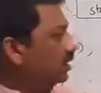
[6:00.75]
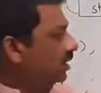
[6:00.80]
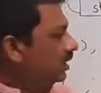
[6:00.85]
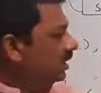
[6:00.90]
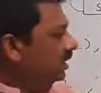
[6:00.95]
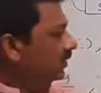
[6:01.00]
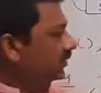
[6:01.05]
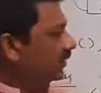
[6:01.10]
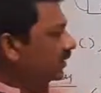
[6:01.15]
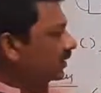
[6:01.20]

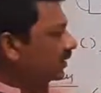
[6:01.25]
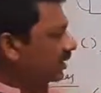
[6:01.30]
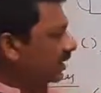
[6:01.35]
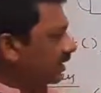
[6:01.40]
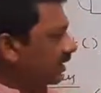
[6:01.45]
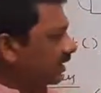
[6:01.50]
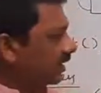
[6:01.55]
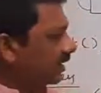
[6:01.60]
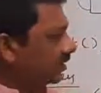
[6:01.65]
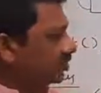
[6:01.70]
it will
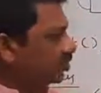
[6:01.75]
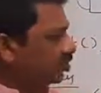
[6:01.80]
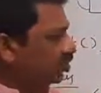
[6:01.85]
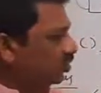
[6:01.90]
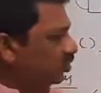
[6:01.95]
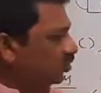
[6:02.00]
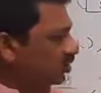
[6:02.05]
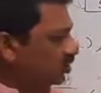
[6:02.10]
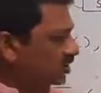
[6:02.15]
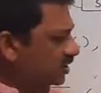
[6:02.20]
create a
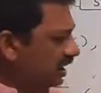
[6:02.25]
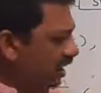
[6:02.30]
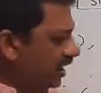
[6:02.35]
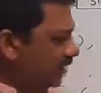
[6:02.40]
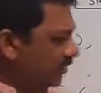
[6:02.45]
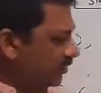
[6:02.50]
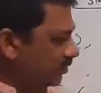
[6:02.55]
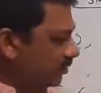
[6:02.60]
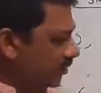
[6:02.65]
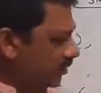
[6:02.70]
new
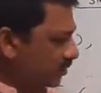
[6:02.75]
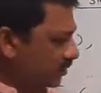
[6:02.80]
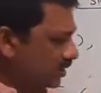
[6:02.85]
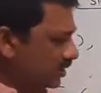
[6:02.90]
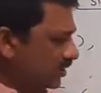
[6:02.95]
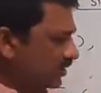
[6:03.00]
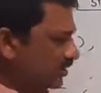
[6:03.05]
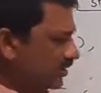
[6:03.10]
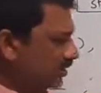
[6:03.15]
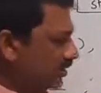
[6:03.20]
child
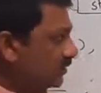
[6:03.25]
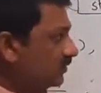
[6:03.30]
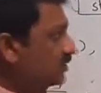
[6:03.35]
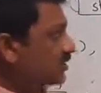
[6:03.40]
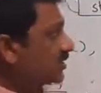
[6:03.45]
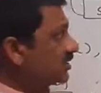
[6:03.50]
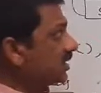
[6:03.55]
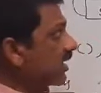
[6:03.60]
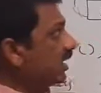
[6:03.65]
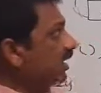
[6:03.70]
process which
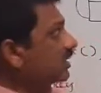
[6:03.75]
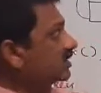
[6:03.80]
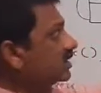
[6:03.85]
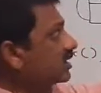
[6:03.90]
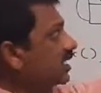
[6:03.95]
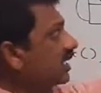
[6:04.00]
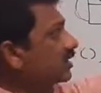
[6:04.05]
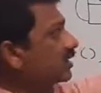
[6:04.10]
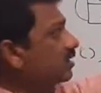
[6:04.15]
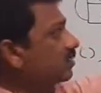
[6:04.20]
an
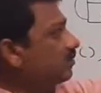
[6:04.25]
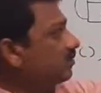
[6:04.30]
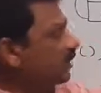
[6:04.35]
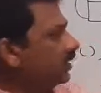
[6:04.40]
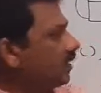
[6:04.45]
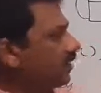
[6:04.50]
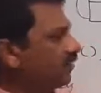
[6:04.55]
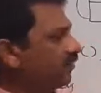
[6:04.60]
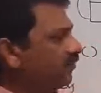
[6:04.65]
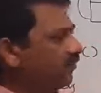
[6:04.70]
exact
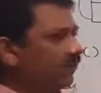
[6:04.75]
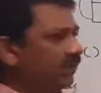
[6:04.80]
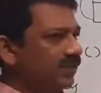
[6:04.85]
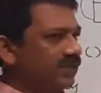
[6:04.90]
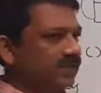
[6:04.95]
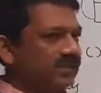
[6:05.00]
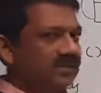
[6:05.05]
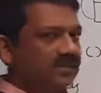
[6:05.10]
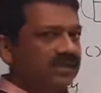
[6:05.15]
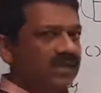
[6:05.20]
replica of
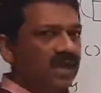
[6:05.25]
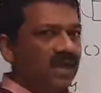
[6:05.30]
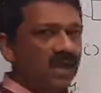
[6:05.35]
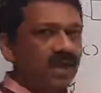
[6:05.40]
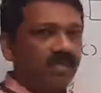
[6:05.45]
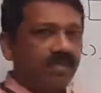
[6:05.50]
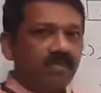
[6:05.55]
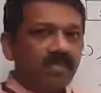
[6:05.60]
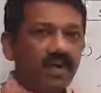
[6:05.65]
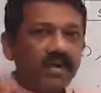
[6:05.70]
this,
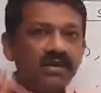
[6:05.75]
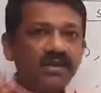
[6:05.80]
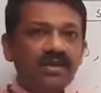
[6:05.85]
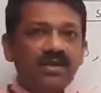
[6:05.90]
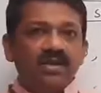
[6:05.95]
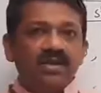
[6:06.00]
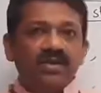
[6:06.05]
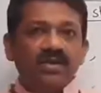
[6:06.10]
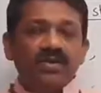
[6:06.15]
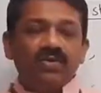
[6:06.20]

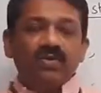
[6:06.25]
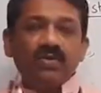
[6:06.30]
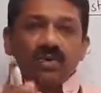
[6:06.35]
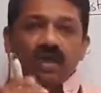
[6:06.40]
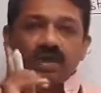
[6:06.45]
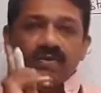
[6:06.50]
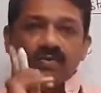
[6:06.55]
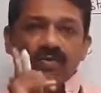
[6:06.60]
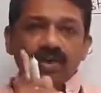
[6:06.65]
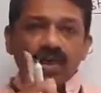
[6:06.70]
but
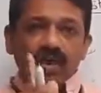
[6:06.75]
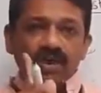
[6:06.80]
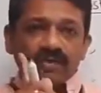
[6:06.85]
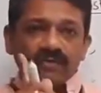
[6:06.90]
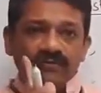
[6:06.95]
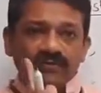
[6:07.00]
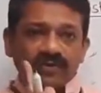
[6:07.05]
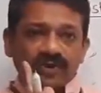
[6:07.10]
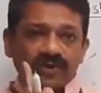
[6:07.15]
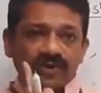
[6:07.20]
only one
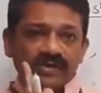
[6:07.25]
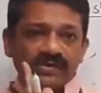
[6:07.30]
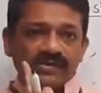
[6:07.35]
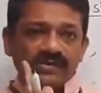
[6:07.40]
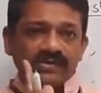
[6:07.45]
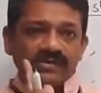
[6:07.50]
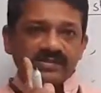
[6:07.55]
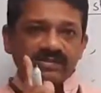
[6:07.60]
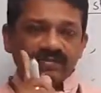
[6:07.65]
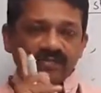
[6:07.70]

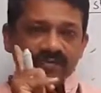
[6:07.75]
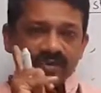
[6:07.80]
difference.